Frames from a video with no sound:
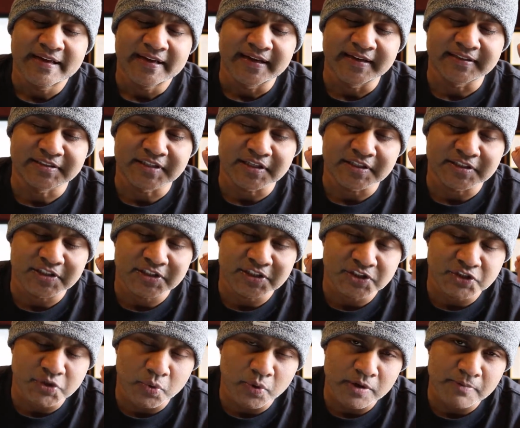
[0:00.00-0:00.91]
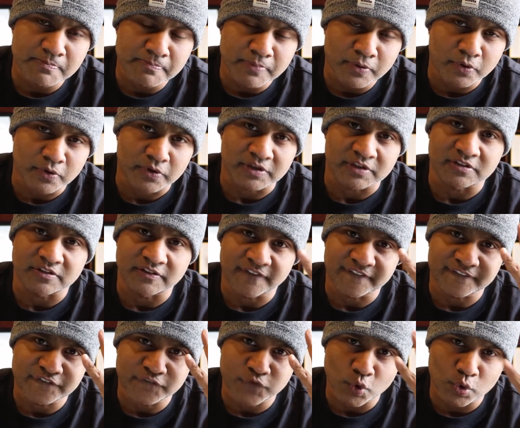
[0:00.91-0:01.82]
It's so important.
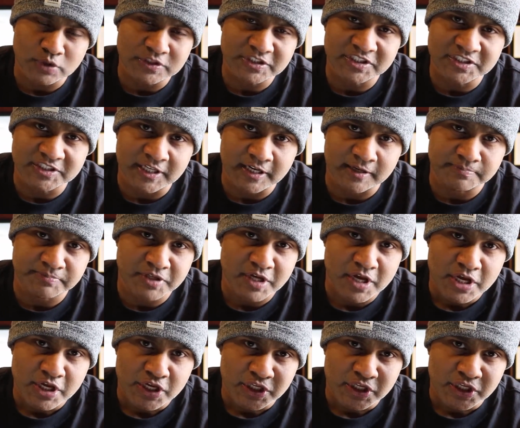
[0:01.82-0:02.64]
4 steps